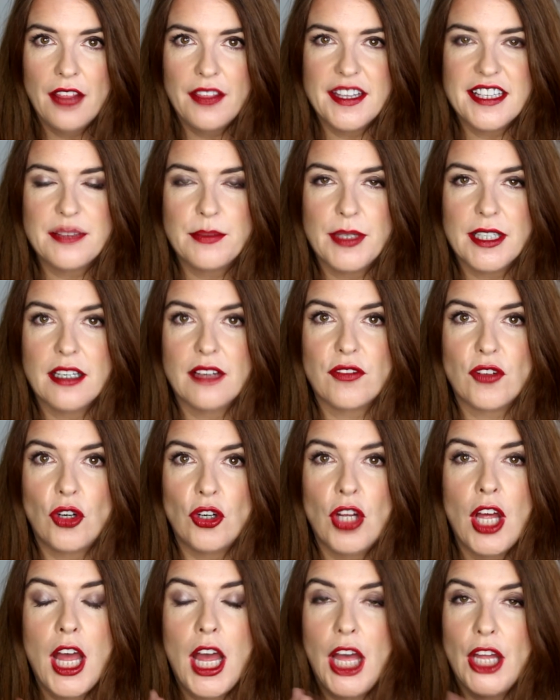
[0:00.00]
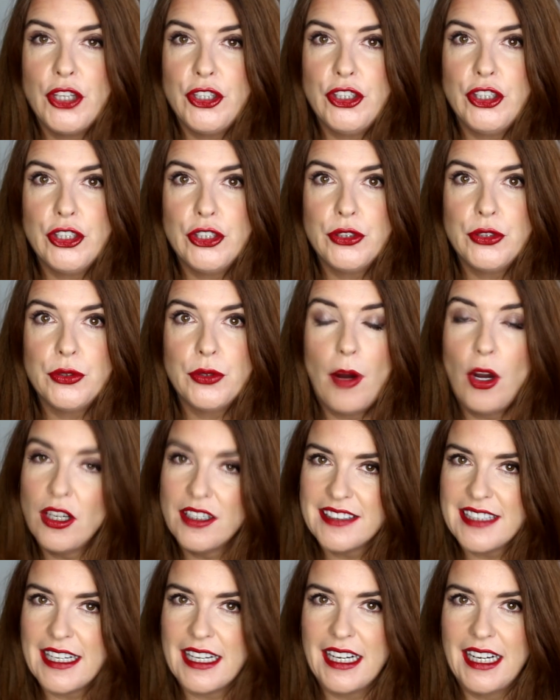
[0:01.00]
This week I've got new
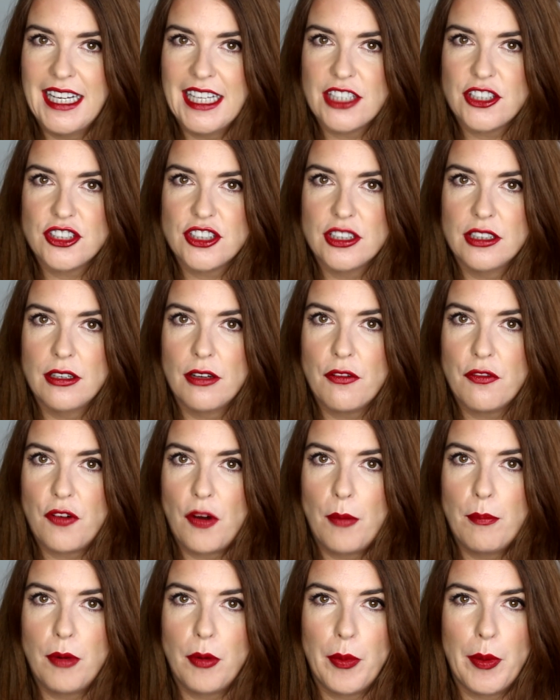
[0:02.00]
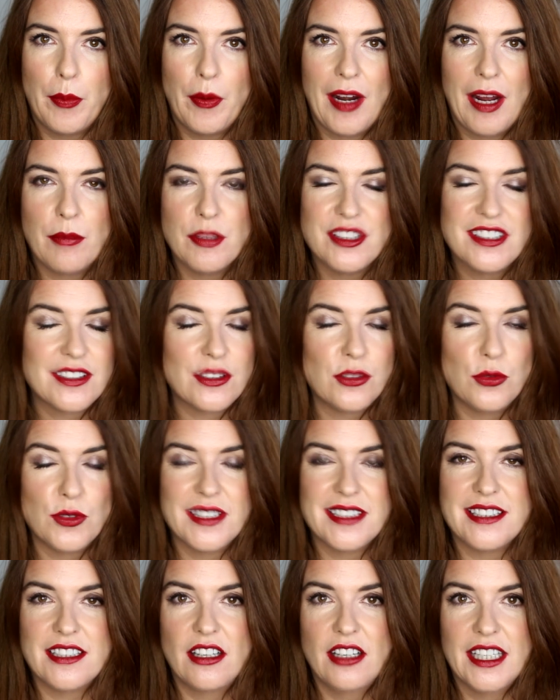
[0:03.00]
holiday collection from Bobbi Brown, which is
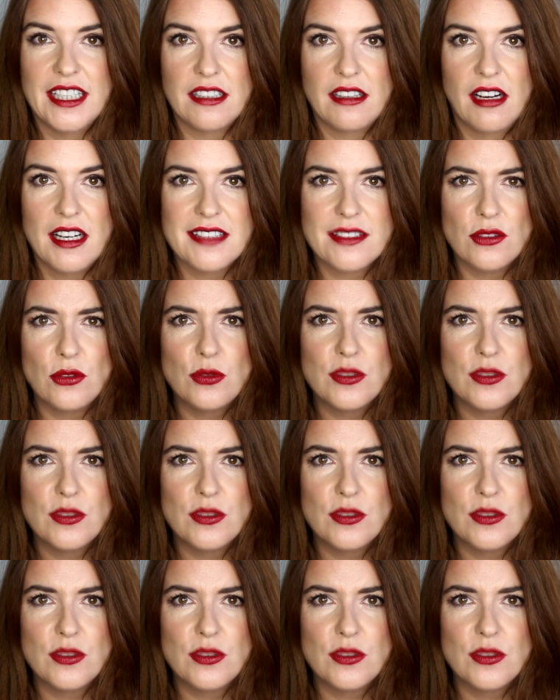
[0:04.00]
called Sterling Nights.